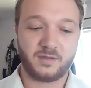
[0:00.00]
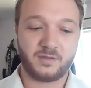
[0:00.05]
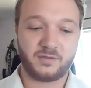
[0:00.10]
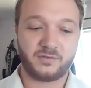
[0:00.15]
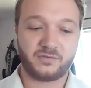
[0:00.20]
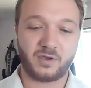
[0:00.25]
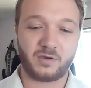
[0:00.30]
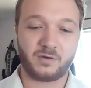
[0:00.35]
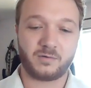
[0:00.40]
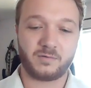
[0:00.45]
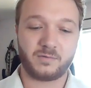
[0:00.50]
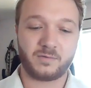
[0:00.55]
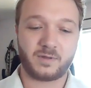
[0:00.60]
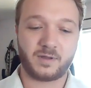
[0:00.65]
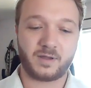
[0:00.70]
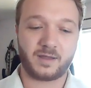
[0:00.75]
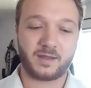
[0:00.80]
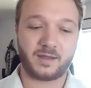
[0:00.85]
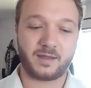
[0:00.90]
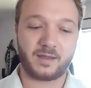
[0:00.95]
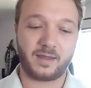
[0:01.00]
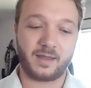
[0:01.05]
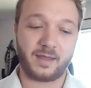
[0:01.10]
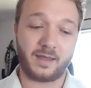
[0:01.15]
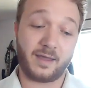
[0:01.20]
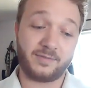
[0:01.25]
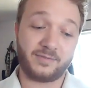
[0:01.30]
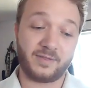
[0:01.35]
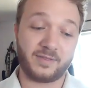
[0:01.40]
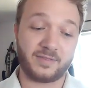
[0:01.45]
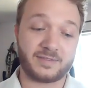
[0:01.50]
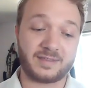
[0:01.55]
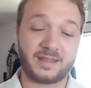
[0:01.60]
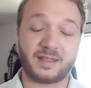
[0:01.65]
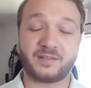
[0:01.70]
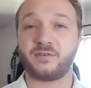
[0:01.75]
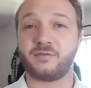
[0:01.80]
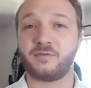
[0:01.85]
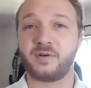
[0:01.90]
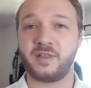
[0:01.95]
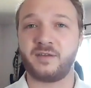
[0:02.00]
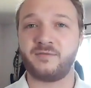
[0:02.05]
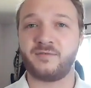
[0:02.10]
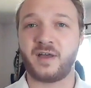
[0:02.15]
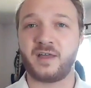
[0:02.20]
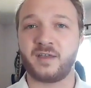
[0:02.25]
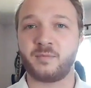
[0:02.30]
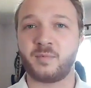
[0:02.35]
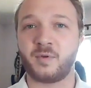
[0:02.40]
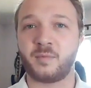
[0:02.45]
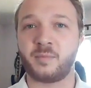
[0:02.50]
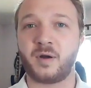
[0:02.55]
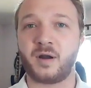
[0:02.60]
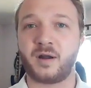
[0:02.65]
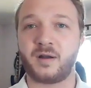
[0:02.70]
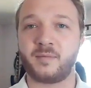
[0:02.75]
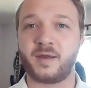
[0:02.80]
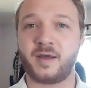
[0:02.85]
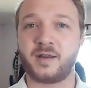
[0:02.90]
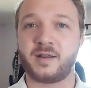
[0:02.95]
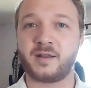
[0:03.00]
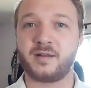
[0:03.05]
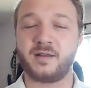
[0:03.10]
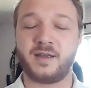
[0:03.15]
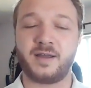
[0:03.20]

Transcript: So I think that that's a really valuable part about it.